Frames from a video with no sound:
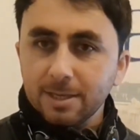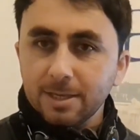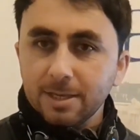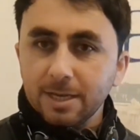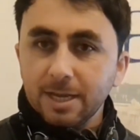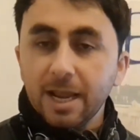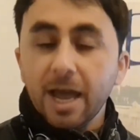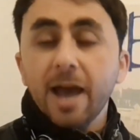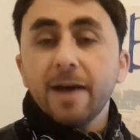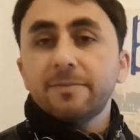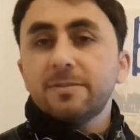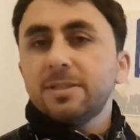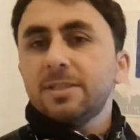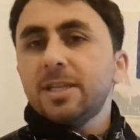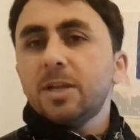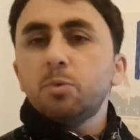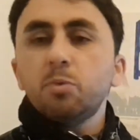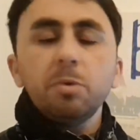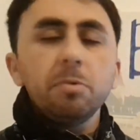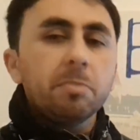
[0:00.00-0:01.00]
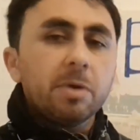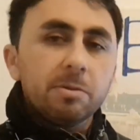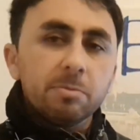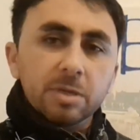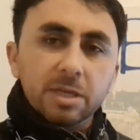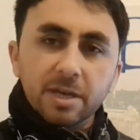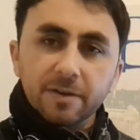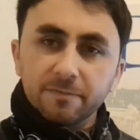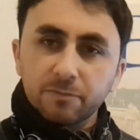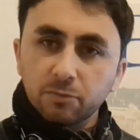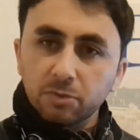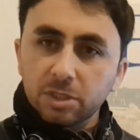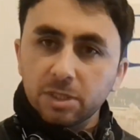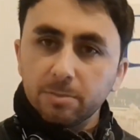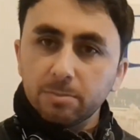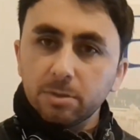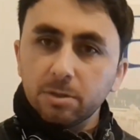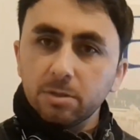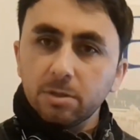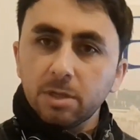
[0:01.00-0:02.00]
And after that, we will be
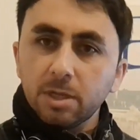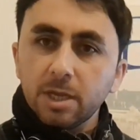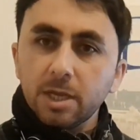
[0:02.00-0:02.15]
comfortable.